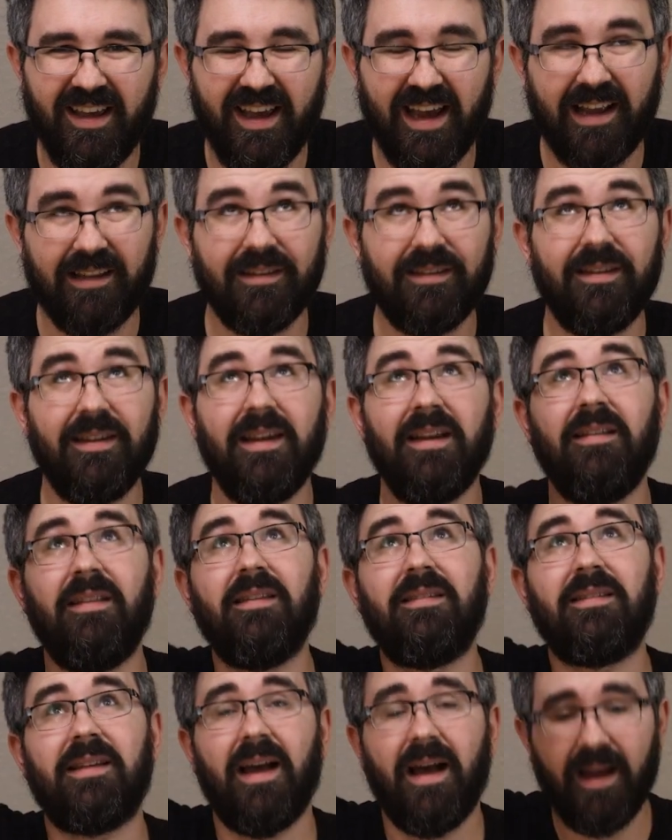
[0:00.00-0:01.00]
and seeing
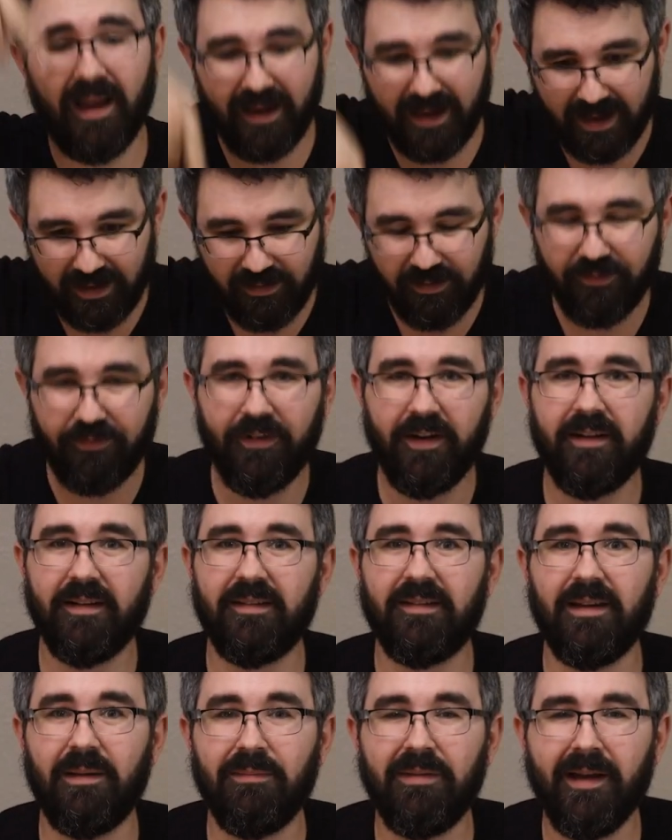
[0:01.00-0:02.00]
the sky and your feet at
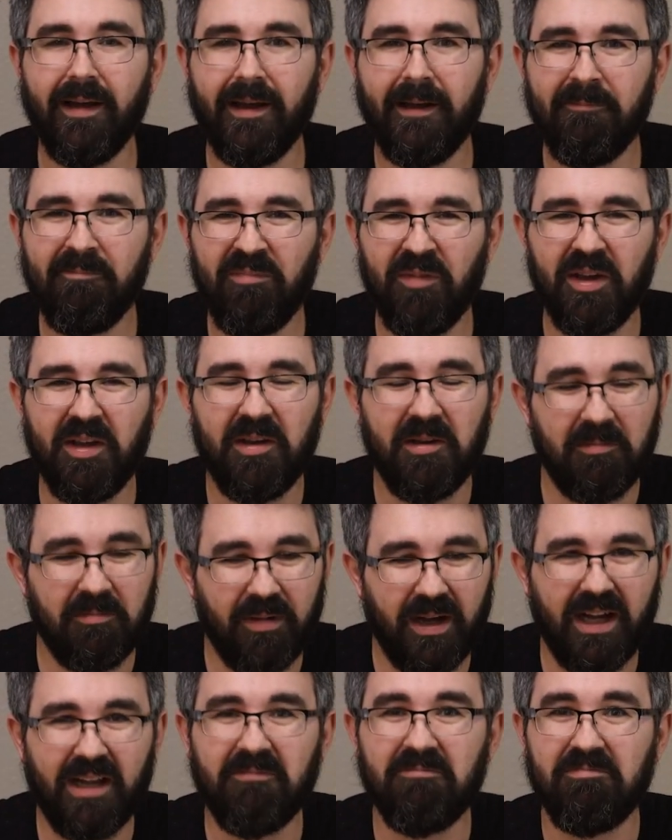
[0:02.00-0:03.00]
the same time,
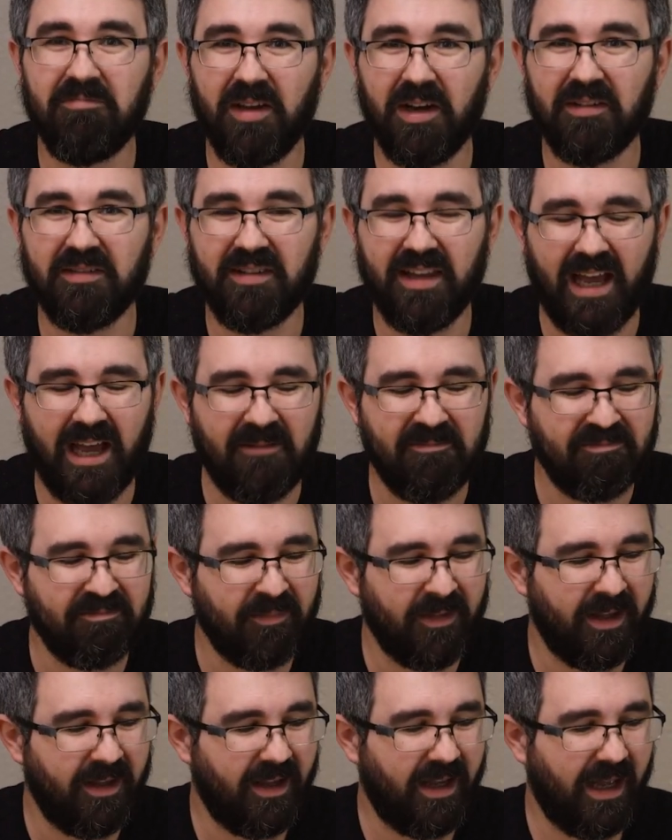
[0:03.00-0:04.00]
but there's that.
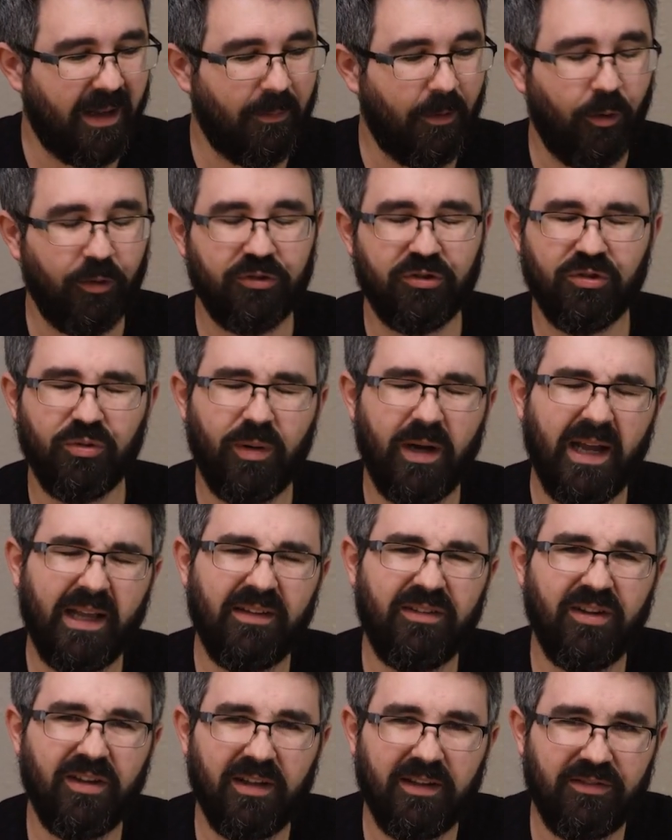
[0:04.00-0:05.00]
Ultra
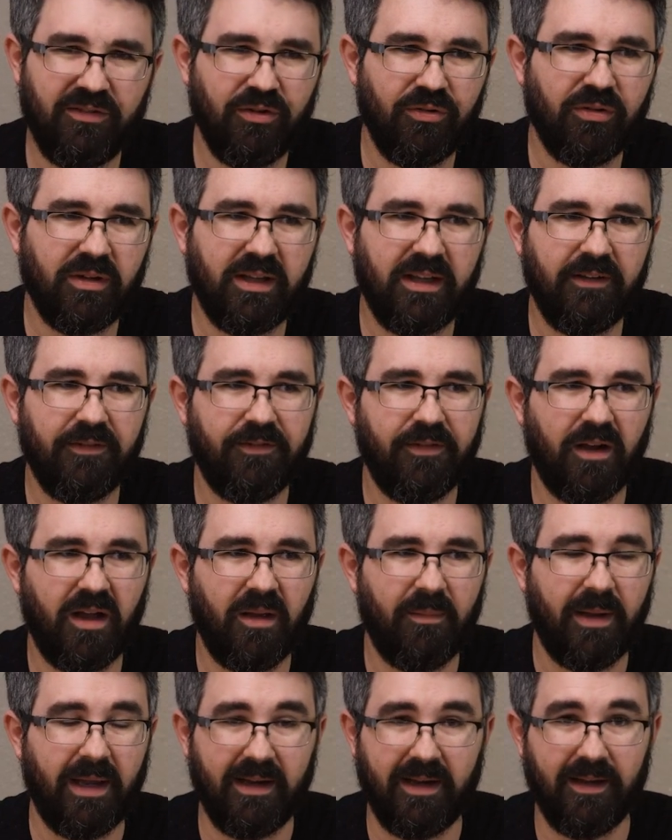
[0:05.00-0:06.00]
wide is generally
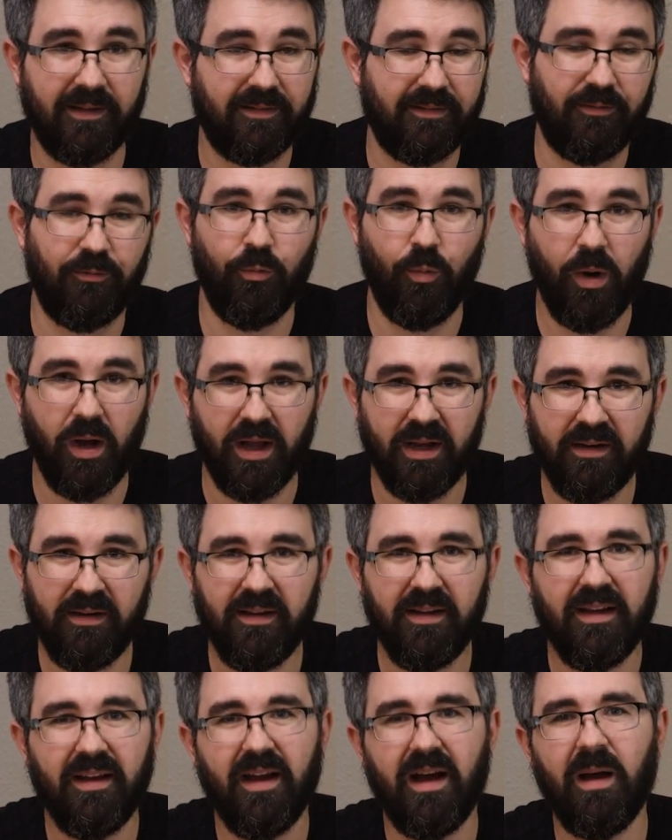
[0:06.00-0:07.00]
from, I guess,
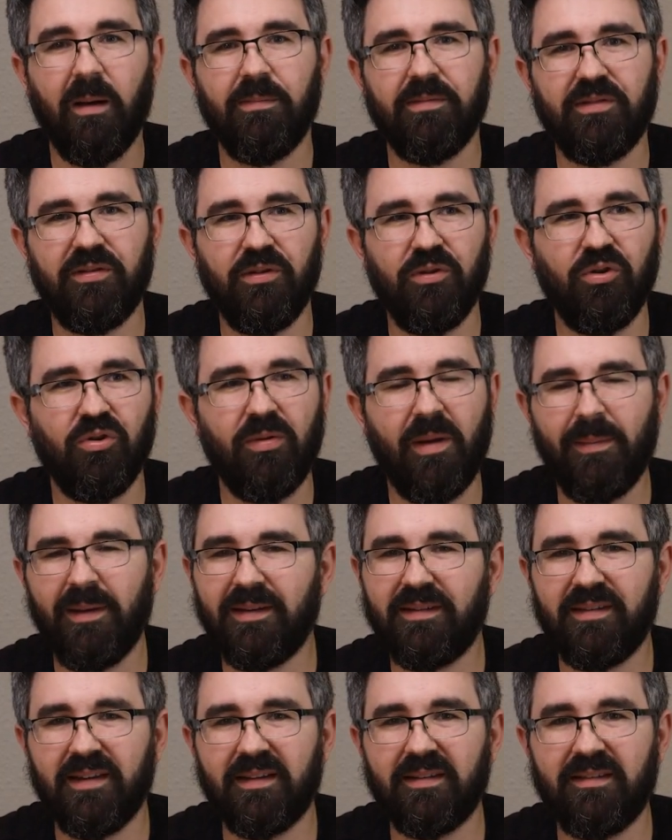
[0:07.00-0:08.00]
1 up to
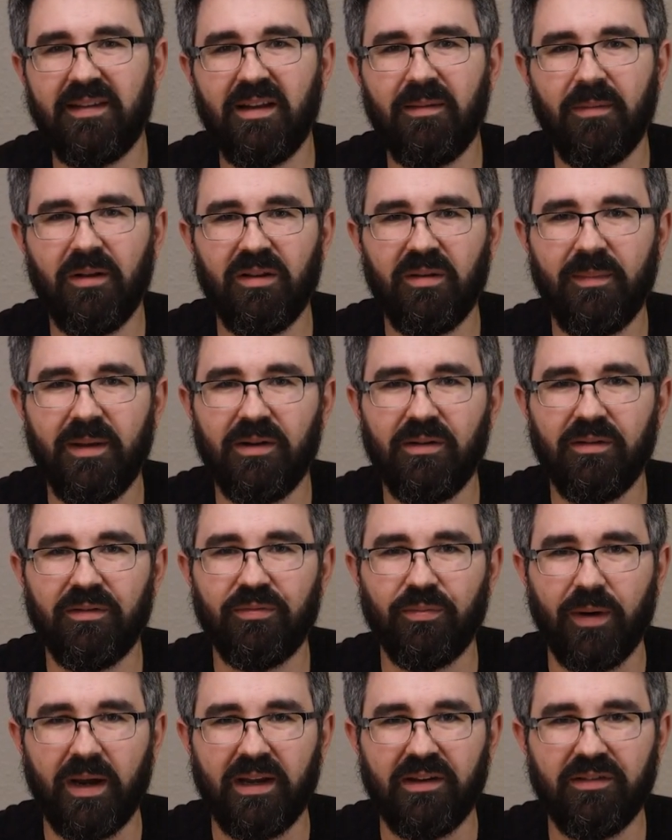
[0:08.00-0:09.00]
maybe
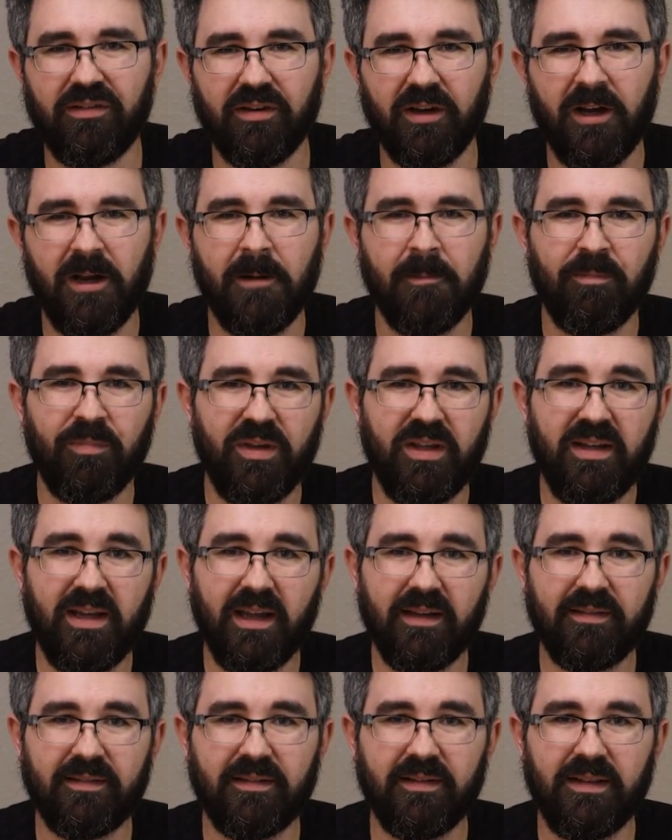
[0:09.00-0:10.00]
16mm range. The
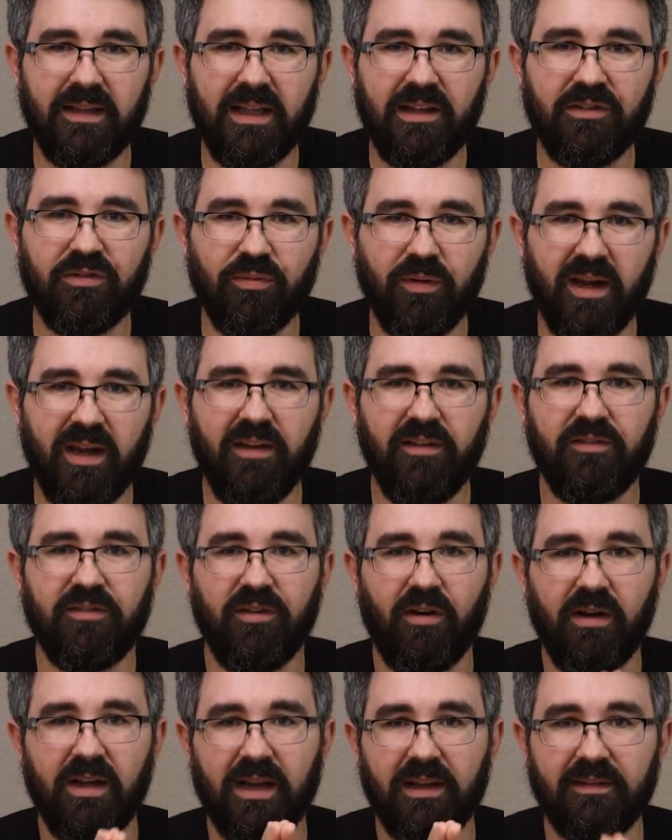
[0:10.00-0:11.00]
next lens range,
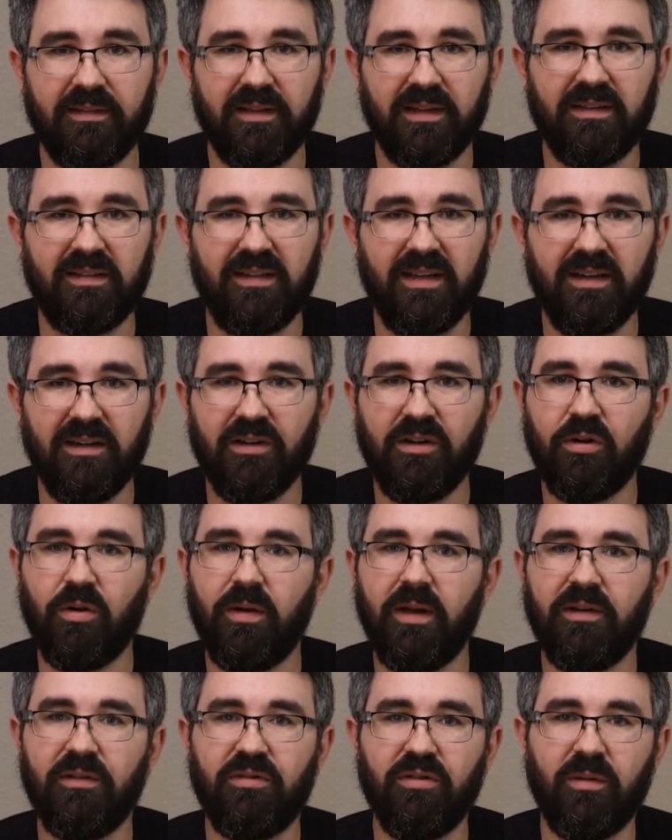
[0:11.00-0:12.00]
starting at 16 and
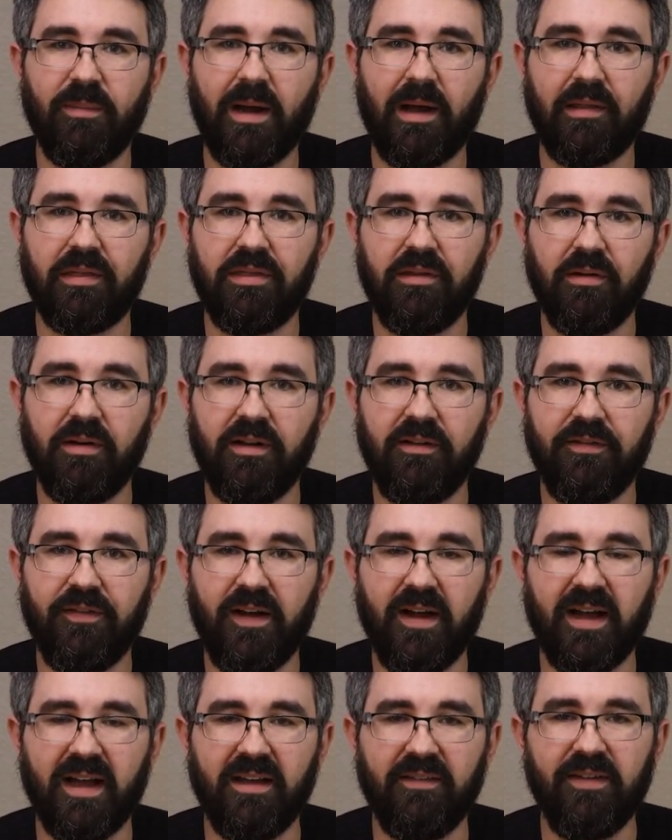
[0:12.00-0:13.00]
going to about
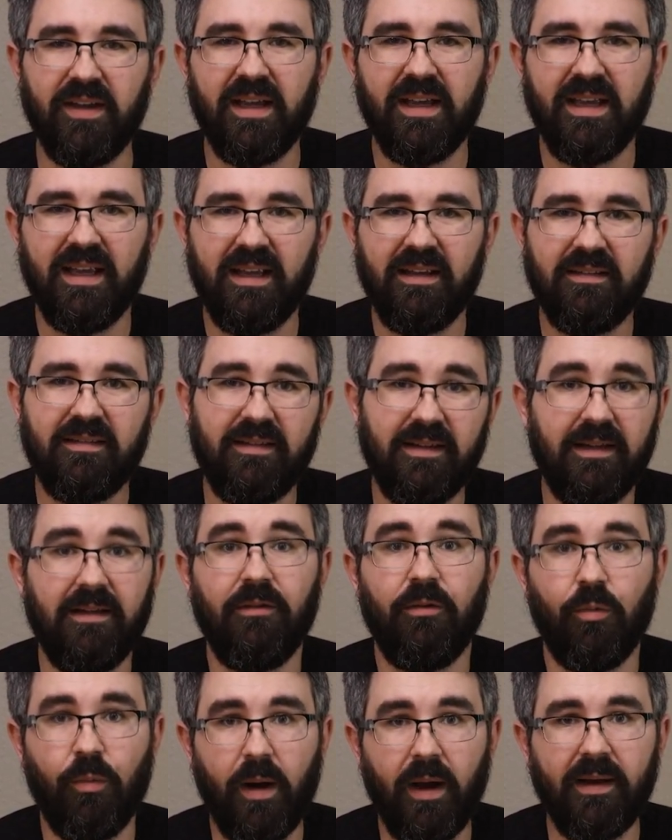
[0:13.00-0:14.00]
35, is
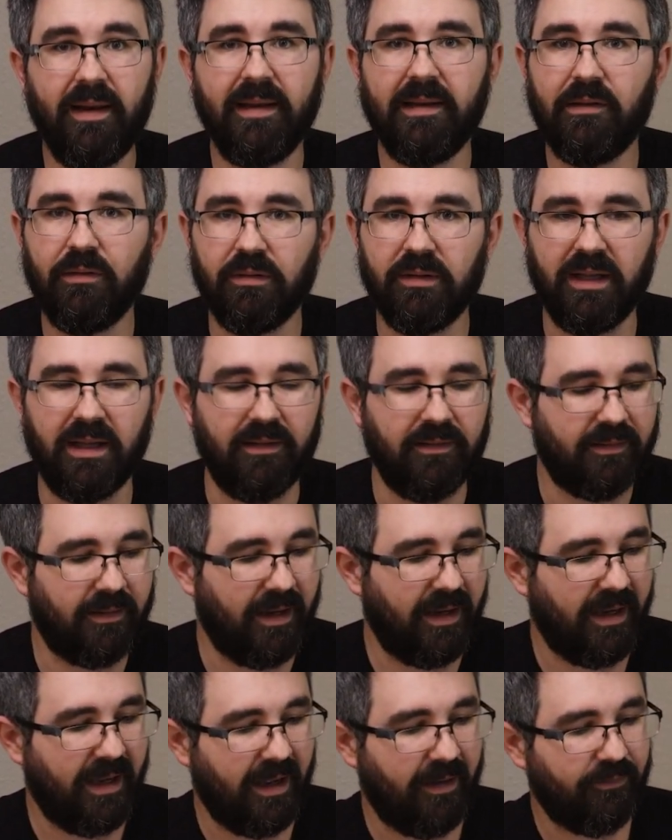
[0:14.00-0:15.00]
the wide-angle lens.
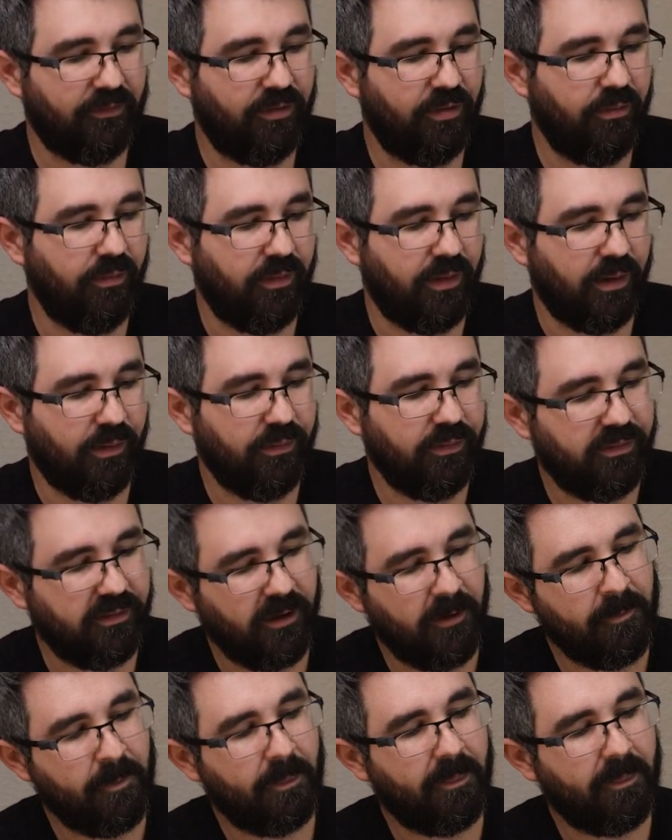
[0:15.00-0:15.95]
I have 2 of those.